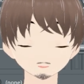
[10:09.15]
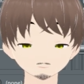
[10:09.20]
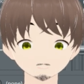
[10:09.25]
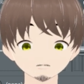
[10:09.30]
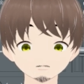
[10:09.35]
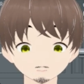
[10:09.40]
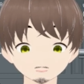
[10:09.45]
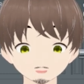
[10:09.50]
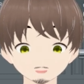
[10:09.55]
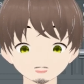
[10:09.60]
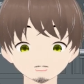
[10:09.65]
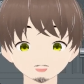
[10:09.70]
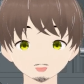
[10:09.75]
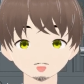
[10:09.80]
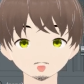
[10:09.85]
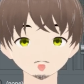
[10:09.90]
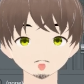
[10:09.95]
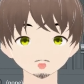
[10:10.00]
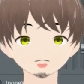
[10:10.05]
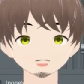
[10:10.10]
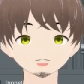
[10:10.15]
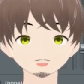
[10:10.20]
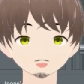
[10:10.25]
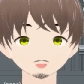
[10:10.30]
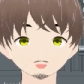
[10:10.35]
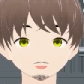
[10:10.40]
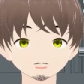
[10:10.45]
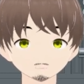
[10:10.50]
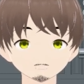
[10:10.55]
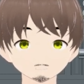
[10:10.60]
Let me take all of
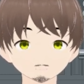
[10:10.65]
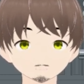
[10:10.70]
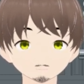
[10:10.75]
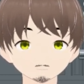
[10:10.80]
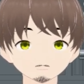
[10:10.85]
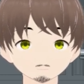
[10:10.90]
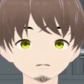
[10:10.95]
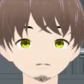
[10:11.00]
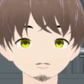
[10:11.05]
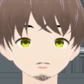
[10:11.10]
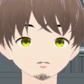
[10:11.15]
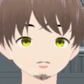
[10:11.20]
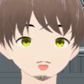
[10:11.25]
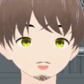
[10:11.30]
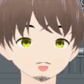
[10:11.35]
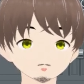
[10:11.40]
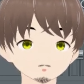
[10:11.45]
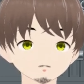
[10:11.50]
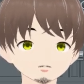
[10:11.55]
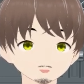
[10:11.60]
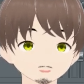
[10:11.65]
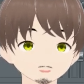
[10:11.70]
these And what I'm doing is